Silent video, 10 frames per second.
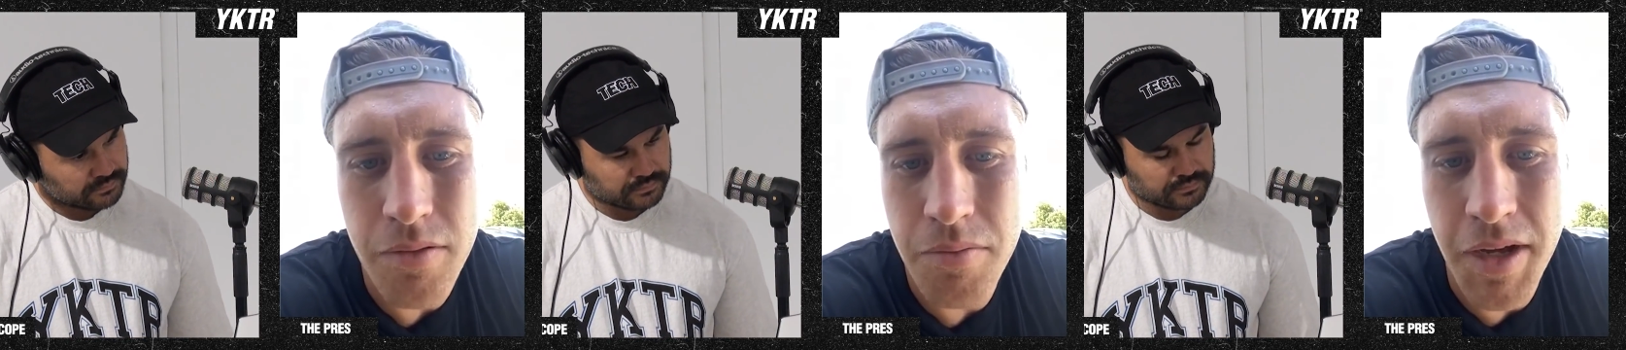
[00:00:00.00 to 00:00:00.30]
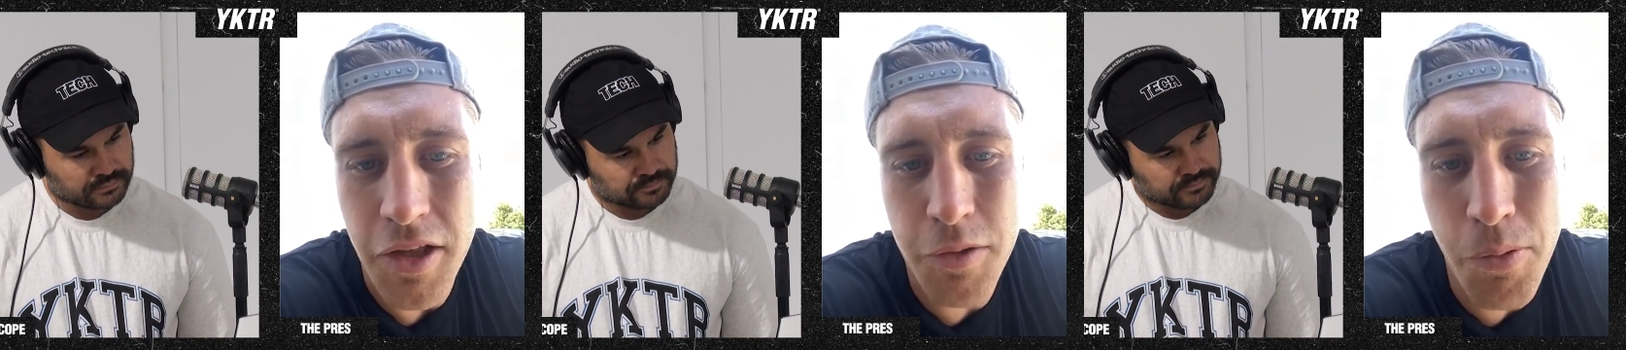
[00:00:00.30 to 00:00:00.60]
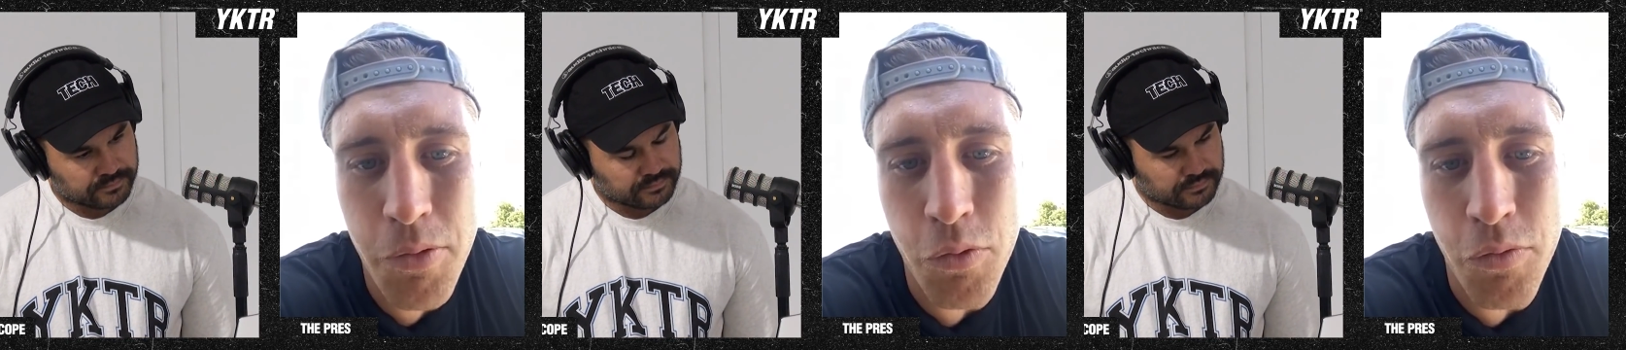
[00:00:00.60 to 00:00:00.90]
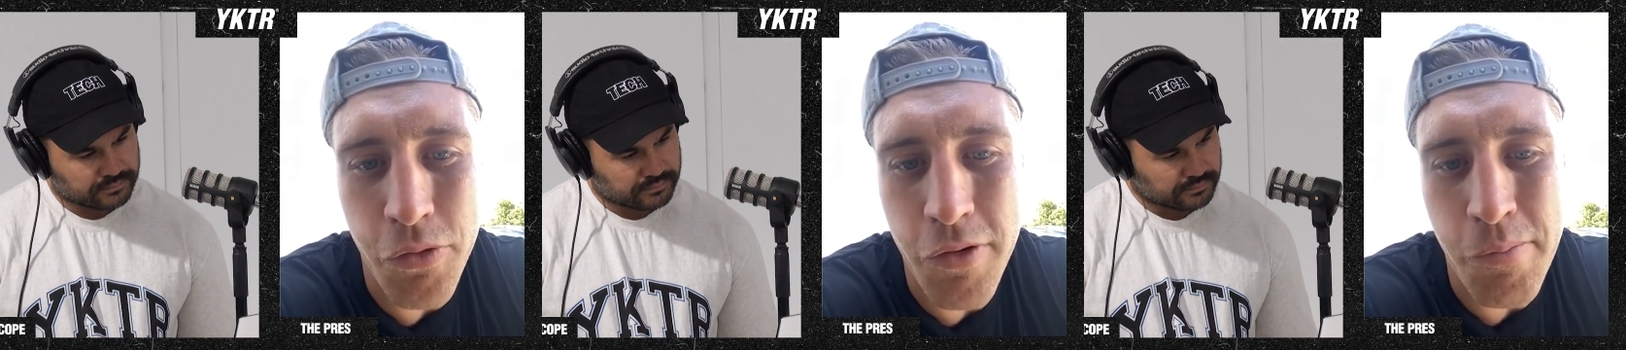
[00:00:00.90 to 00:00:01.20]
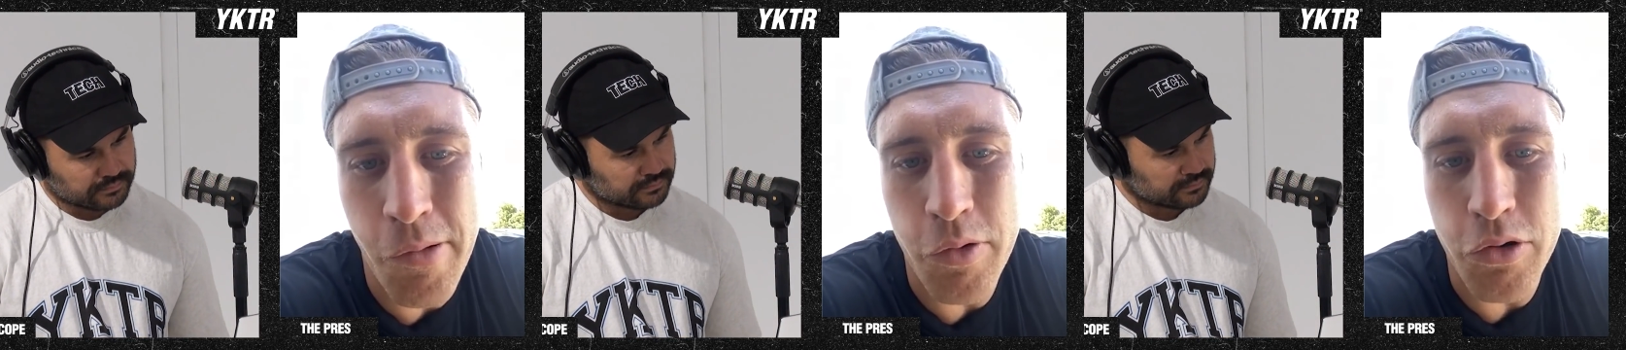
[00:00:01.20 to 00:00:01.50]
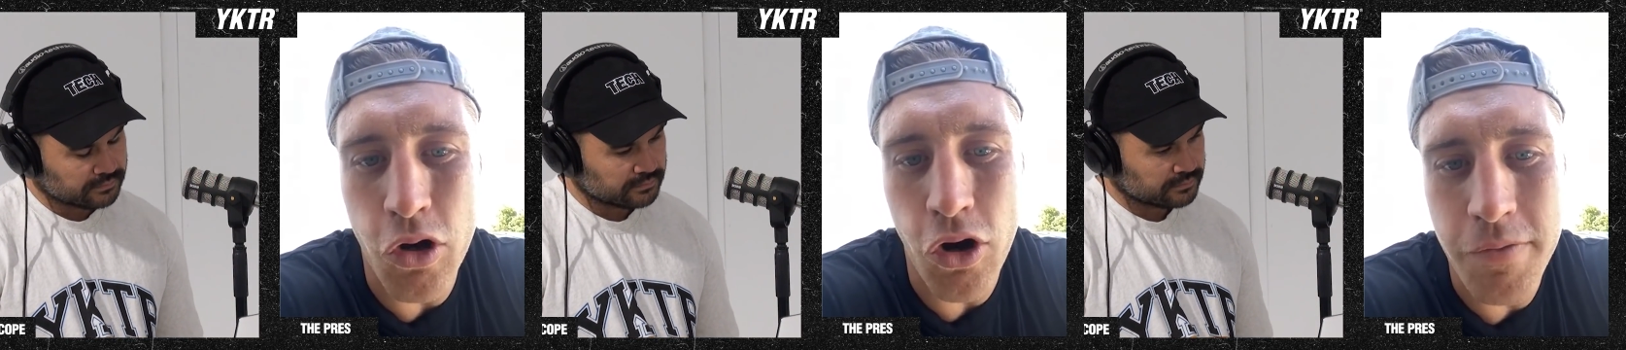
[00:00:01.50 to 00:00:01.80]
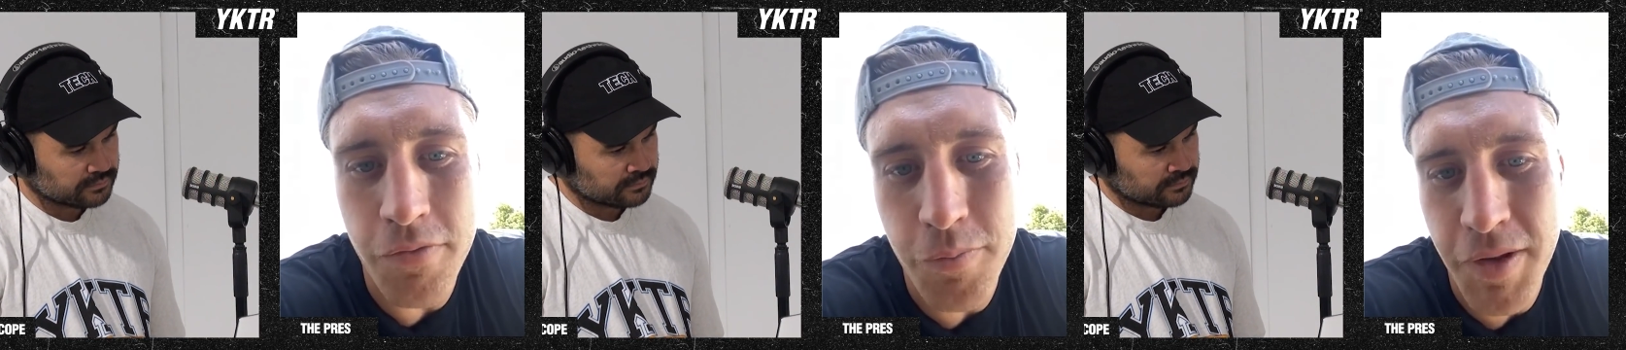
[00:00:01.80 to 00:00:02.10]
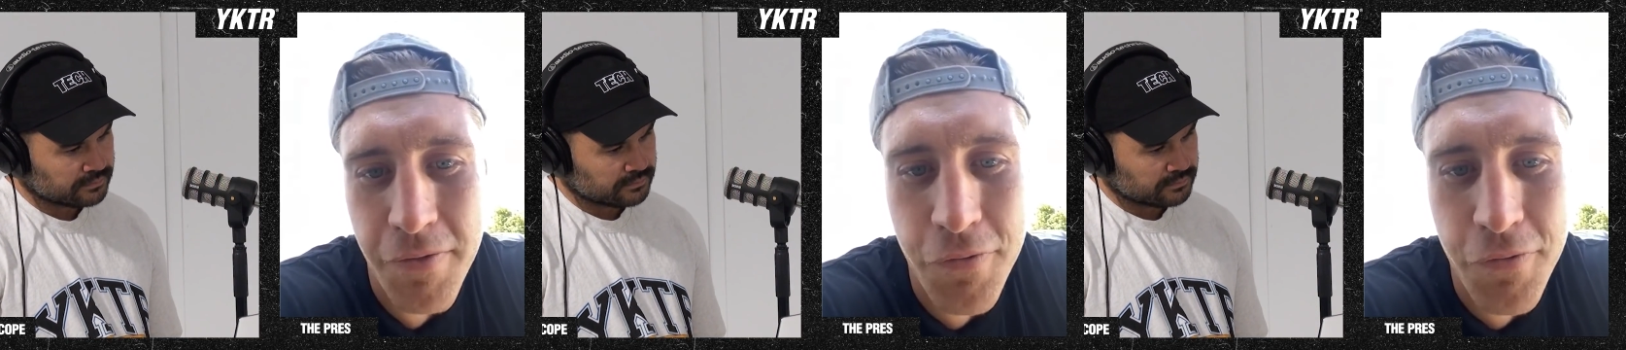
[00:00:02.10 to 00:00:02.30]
Speaker 1: mate, Like probably all three of them probably would have tied for about